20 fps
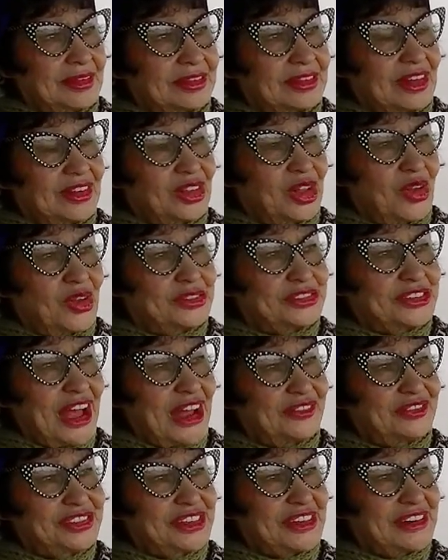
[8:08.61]
the coldest
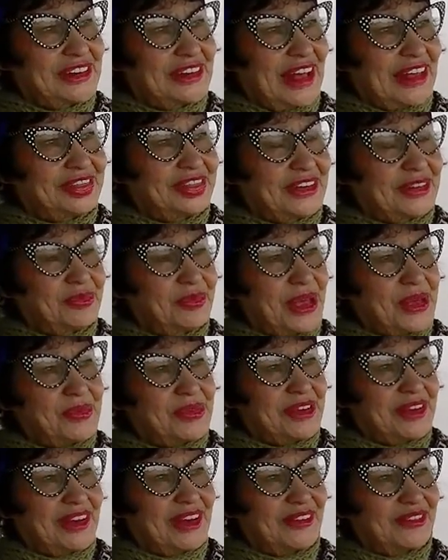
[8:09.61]
I've seen it. I think
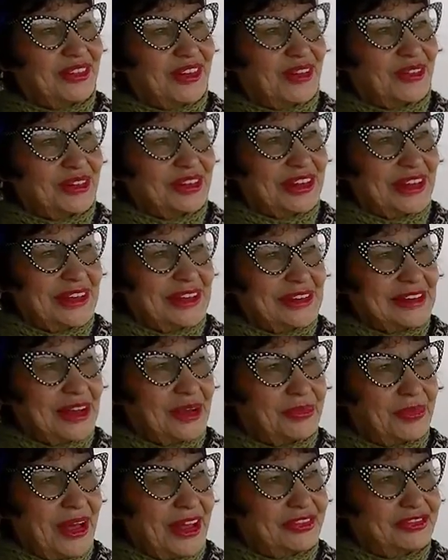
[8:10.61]
maybe lately
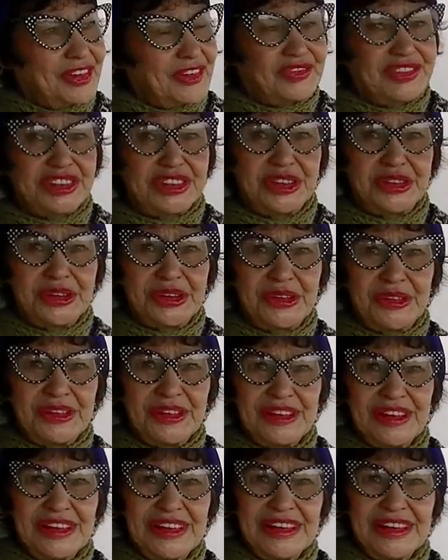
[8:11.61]
about 52.